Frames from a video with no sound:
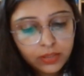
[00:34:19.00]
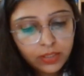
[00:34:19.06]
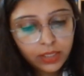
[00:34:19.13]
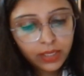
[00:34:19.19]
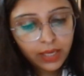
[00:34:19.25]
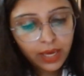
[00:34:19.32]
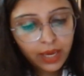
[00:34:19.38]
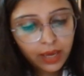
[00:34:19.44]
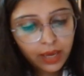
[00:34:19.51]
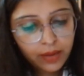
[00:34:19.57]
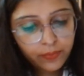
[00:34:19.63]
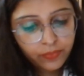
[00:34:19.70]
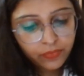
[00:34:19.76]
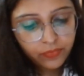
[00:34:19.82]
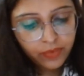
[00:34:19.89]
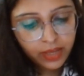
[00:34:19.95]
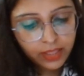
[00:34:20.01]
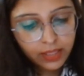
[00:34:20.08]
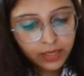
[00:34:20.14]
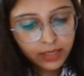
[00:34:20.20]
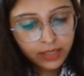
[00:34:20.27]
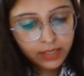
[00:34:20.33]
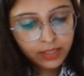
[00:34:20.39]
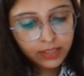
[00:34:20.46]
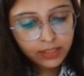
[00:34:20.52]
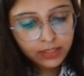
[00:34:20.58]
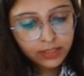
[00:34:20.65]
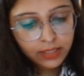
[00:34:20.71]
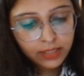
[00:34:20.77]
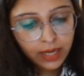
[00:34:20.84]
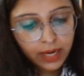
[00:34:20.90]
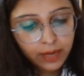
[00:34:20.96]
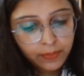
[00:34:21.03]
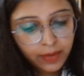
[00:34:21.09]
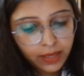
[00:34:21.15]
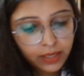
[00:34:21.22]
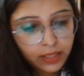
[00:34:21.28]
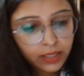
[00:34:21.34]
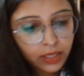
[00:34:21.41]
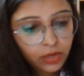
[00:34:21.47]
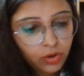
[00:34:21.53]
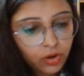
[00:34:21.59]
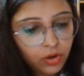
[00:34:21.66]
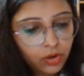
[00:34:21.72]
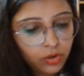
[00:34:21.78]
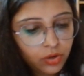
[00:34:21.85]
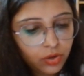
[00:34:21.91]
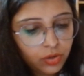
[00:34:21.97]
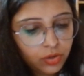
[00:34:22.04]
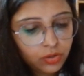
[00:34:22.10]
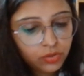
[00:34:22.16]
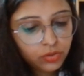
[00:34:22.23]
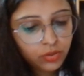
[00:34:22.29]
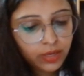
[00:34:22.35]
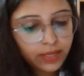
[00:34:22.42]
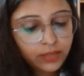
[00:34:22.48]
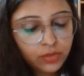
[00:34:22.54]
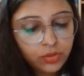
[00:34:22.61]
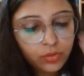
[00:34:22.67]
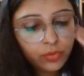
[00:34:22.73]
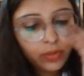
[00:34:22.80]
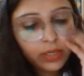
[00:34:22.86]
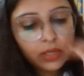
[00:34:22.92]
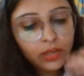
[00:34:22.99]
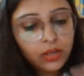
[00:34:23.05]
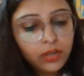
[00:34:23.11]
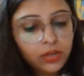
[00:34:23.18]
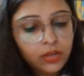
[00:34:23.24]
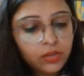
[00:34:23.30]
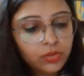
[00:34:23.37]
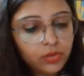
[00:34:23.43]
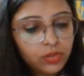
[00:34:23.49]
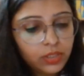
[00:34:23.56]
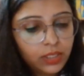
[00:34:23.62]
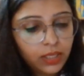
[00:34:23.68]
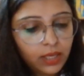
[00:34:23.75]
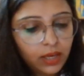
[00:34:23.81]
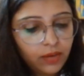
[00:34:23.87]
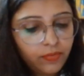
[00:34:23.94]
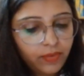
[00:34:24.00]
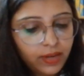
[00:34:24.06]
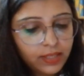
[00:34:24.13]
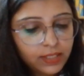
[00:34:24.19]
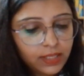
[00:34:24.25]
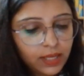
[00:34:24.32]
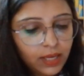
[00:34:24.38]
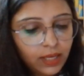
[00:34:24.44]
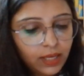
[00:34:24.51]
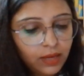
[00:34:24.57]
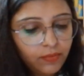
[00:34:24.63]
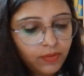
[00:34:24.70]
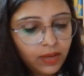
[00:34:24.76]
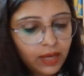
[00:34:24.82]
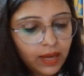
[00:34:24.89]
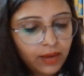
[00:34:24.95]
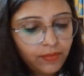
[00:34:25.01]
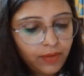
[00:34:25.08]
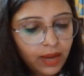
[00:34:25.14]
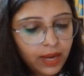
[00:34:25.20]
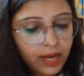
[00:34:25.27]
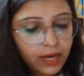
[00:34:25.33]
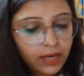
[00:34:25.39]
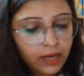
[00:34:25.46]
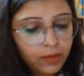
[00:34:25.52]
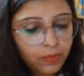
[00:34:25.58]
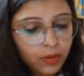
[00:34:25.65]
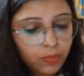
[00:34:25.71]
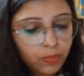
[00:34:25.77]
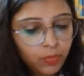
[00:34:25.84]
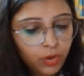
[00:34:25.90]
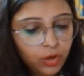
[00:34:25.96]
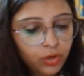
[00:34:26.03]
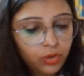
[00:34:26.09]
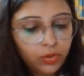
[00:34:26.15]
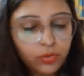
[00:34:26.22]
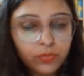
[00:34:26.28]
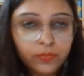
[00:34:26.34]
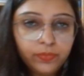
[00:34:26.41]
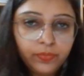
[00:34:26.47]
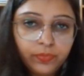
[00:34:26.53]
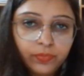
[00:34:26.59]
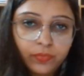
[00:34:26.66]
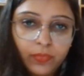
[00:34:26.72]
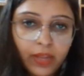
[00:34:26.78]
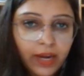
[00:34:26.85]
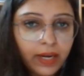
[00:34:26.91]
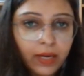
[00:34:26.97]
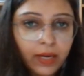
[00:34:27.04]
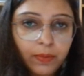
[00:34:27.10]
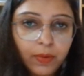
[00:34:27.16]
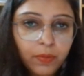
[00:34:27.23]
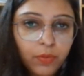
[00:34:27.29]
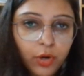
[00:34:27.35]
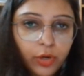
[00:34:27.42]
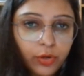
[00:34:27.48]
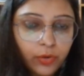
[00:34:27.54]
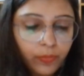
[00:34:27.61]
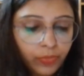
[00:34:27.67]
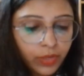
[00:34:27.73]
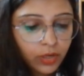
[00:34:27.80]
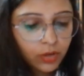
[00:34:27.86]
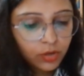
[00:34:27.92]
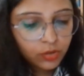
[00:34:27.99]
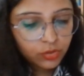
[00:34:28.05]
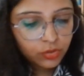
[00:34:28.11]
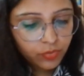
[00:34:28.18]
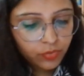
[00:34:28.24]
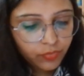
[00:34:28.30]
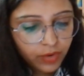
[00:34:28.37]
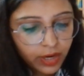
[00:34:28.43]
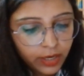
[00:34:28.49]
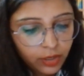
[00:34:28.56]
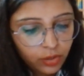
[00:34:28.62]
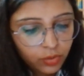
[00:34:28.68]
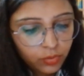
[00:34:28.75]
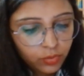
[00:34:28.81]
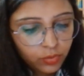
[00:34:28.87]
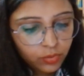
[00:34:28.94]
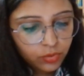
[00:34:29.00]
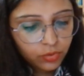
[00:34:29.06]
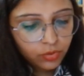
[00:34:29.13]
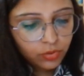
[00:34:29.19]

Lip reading: Okay? Whether it is diamagnetic or not. So let's do it. So see, if I say we have N double bond O, N double bond O. So 1, 2,